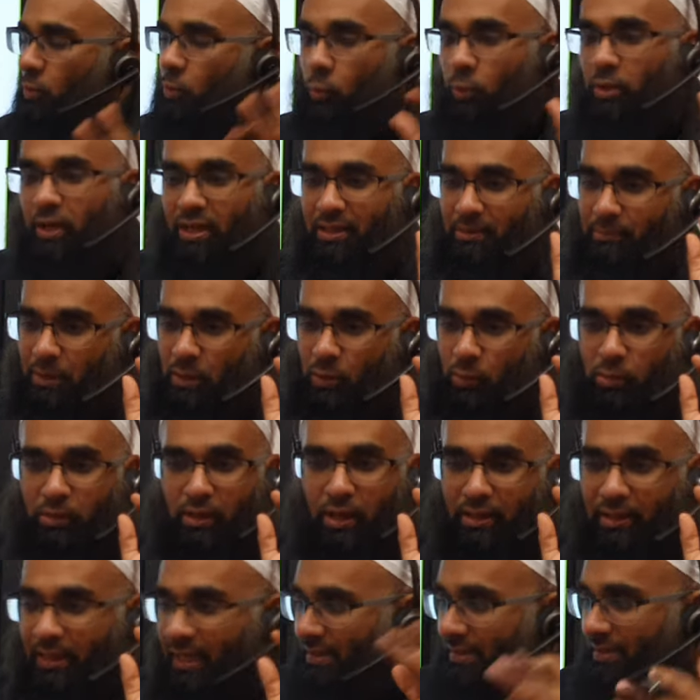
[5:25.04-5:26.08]
al-Quran
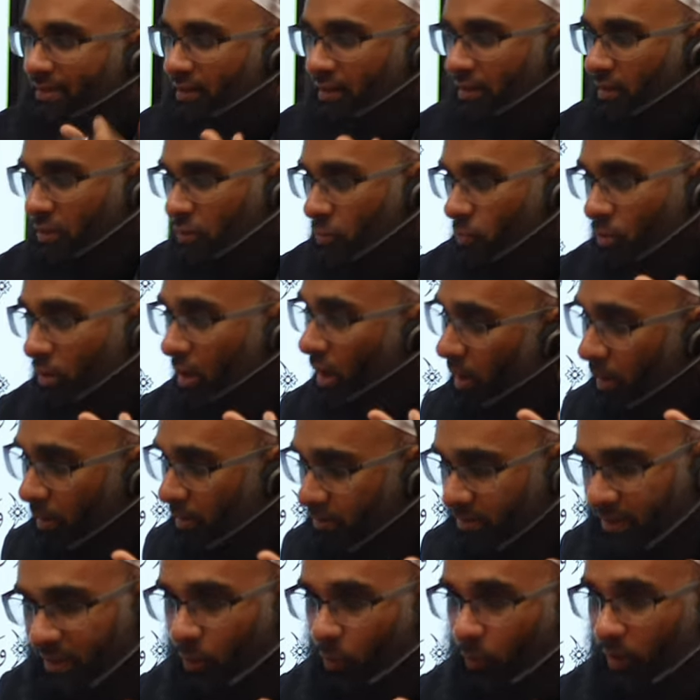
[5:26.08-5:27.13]
bil-Quran. And you
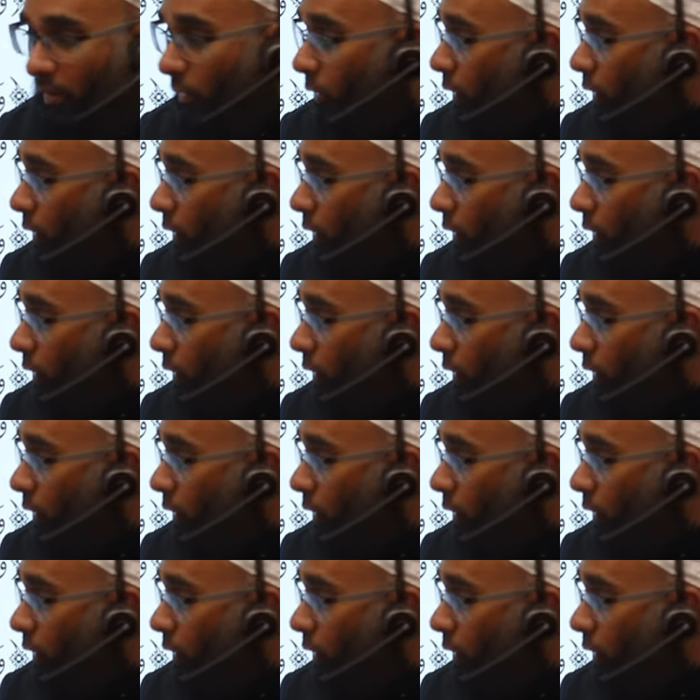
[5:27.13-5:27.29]
can't say, oh, well,